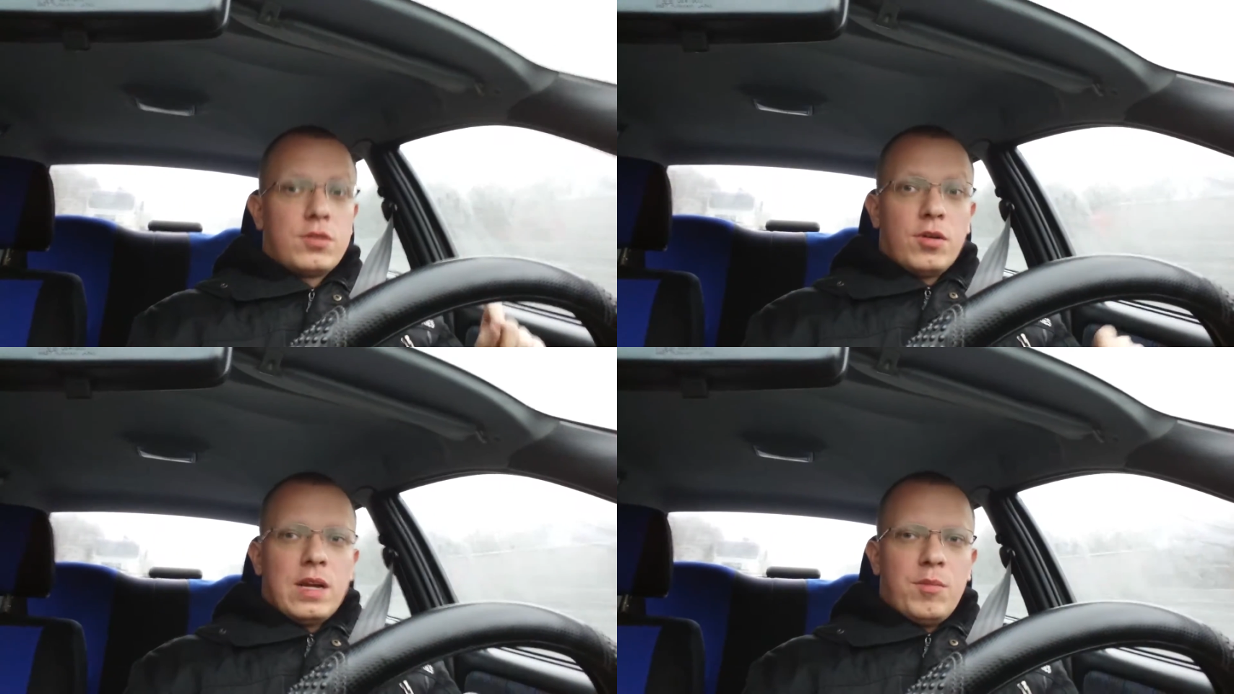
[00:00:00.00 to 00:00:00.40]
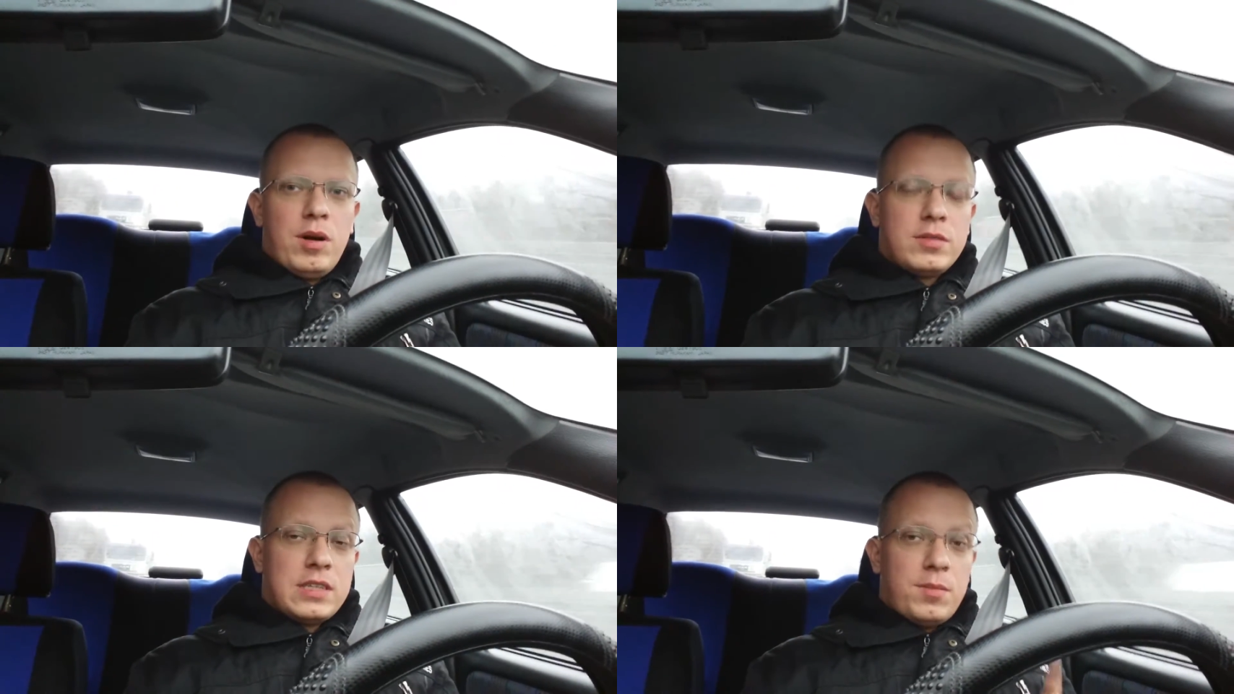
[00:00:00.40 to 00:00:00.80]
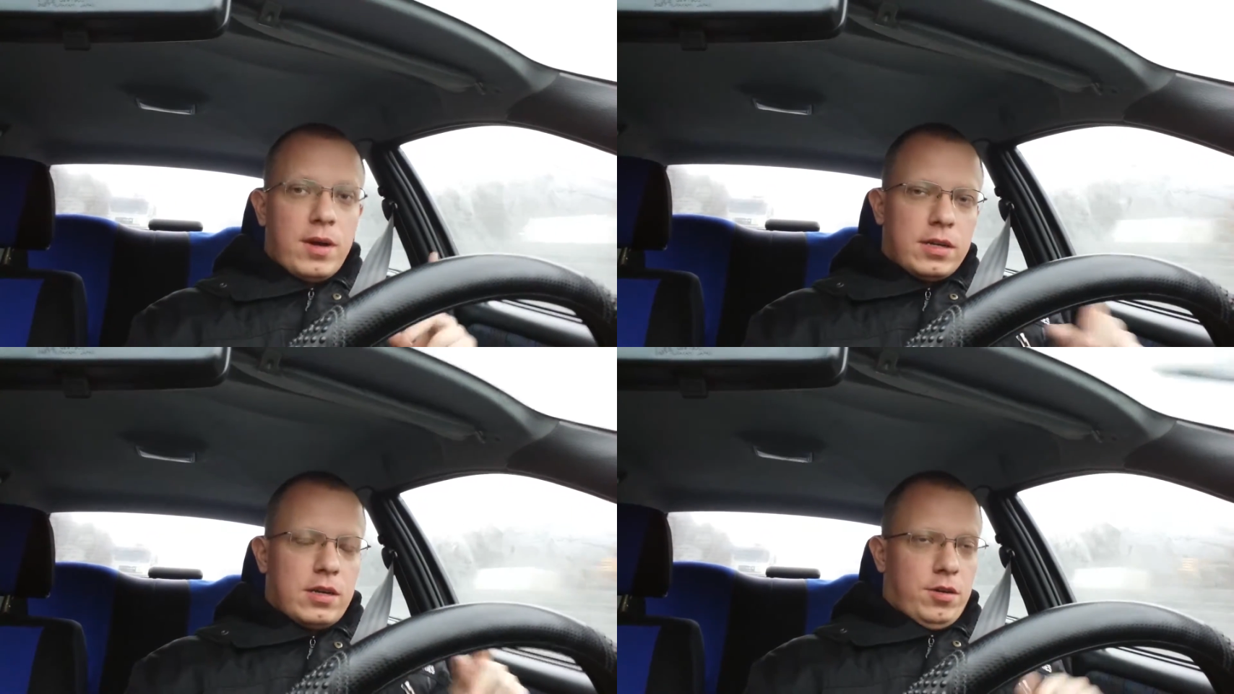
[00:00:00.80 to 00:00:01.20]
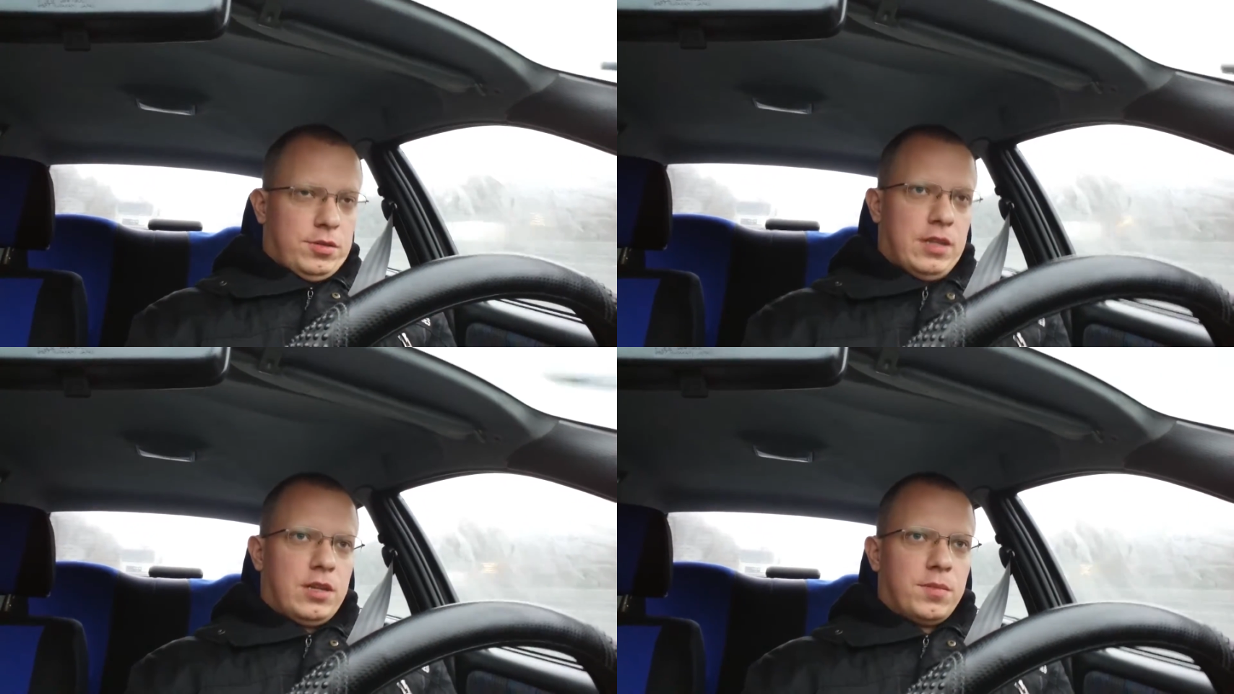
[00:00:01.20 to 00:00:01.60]
talk about some other
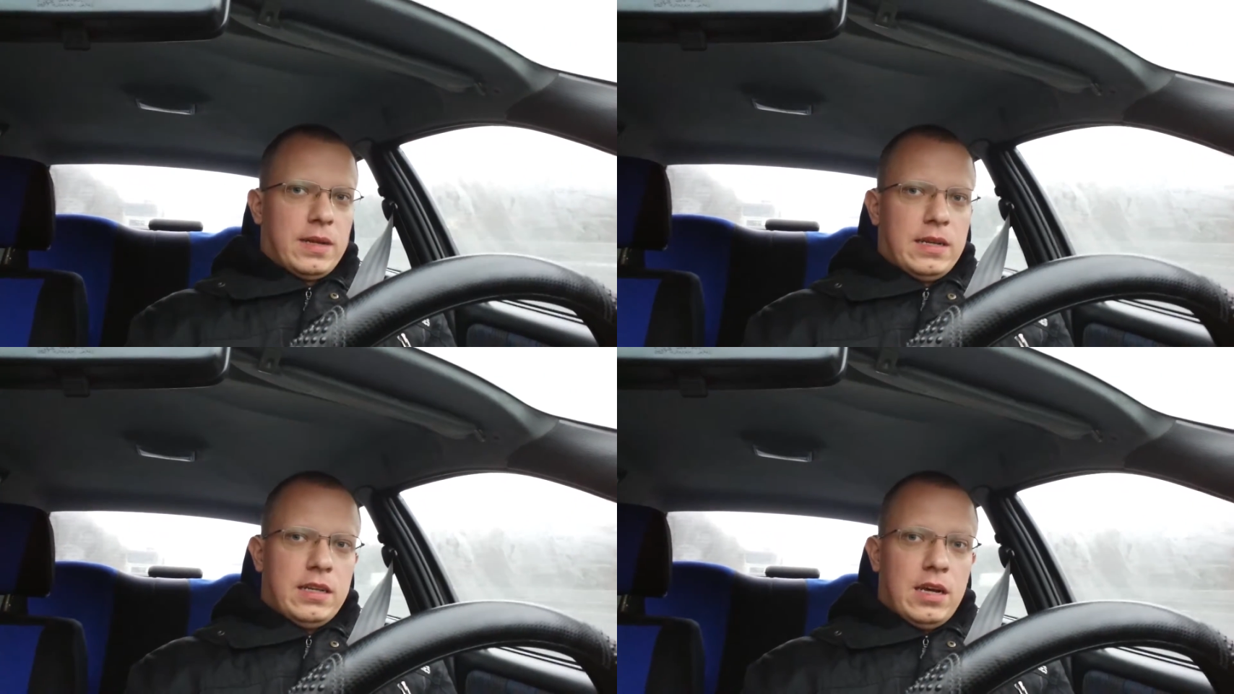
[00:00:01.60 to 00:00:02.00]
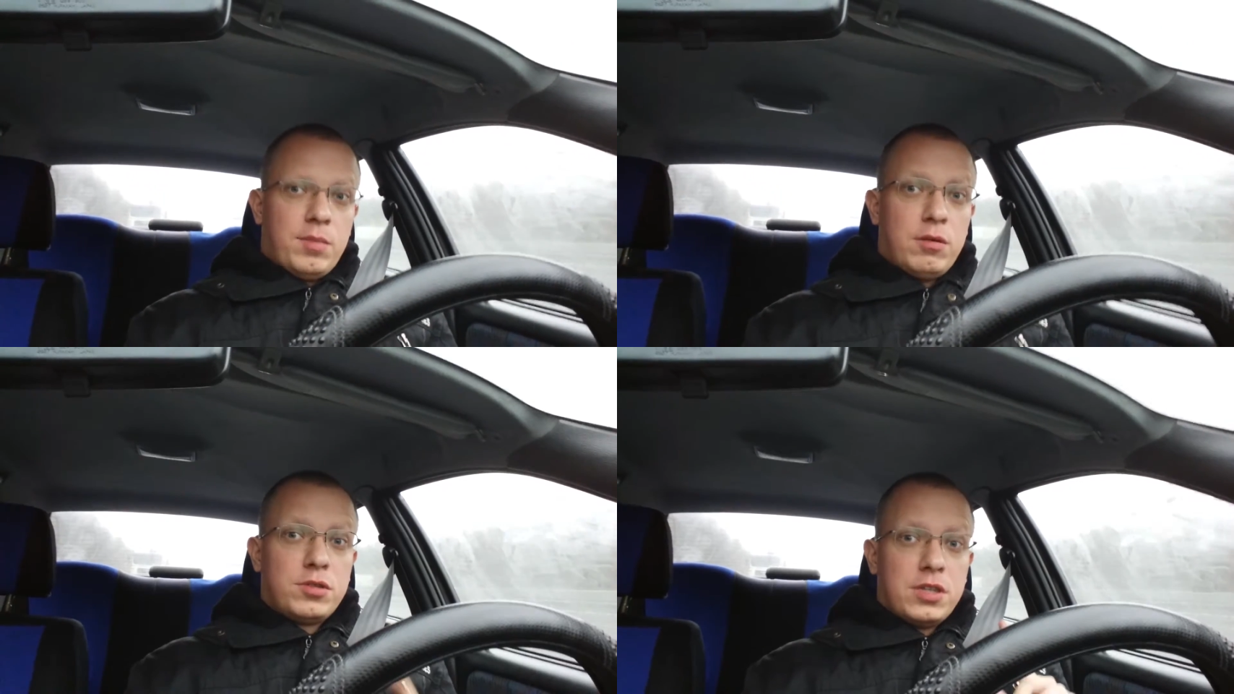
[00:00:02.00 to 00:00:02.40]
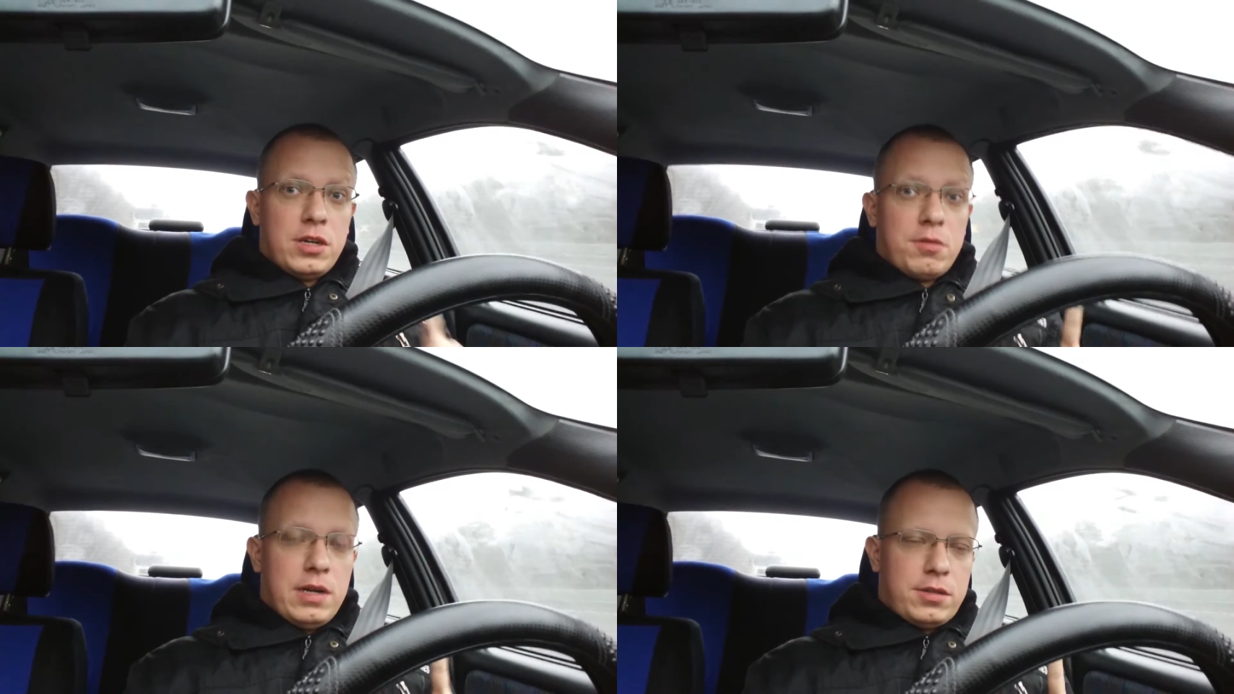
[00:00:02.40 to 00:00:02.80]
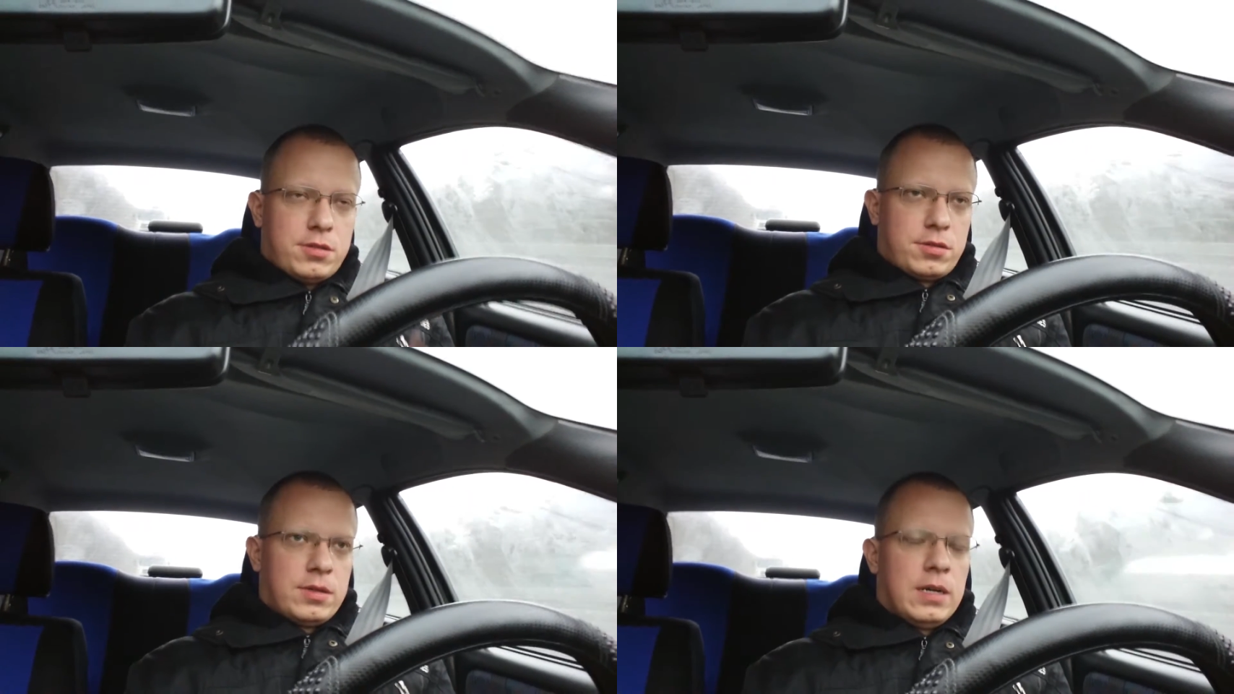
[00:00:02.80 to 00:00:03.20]
hostel in Berlin, about generator.